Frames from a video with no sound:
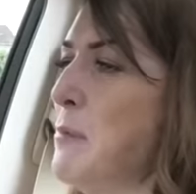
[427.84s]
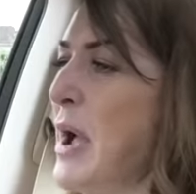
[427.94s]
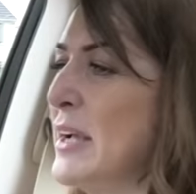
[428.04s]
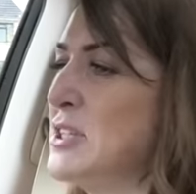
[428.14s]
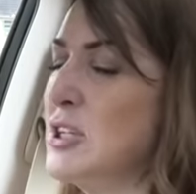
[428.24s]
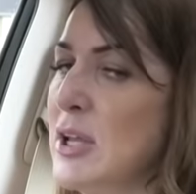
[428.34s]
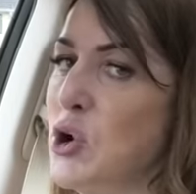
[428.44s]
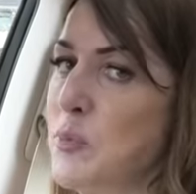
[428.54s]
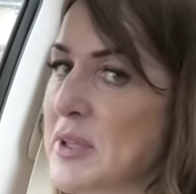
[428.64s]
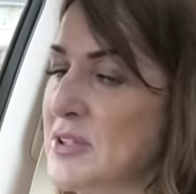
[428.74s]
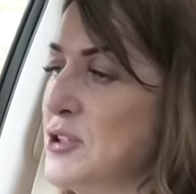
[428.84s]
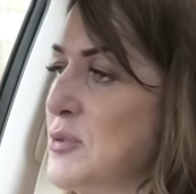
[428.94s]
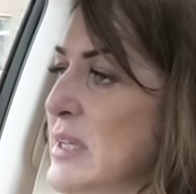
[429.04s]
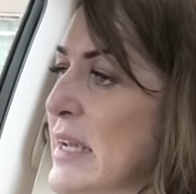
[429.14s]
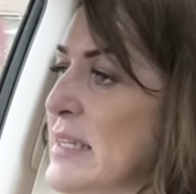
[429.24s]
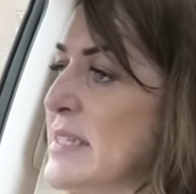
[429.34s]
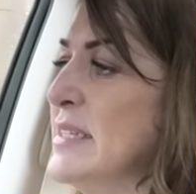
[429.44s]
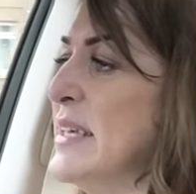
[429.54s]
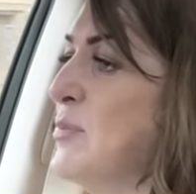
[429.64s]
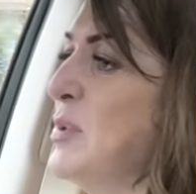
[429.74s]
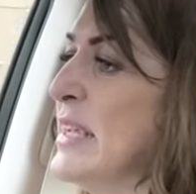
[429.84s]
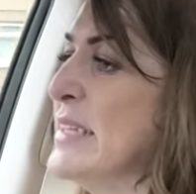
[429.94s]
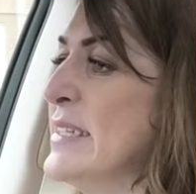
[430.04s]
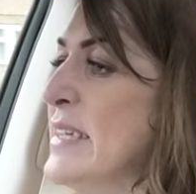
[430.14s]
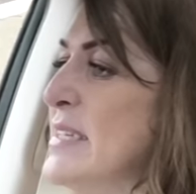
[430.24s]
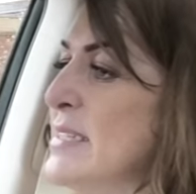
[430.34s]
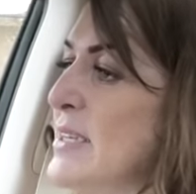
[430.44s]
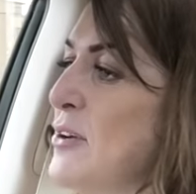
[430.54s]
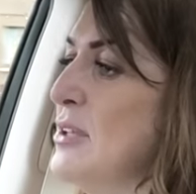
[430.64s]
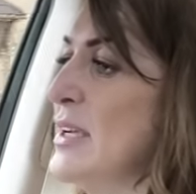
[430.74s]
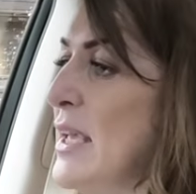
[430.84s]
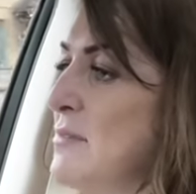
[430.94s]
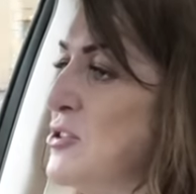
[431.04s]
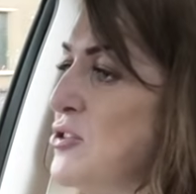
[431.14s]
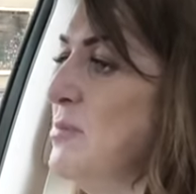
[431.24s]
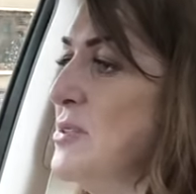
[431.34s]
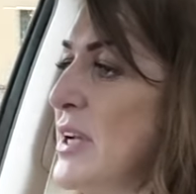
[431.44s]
I'm actually hoping to do a little sneak peek teaser on the live stream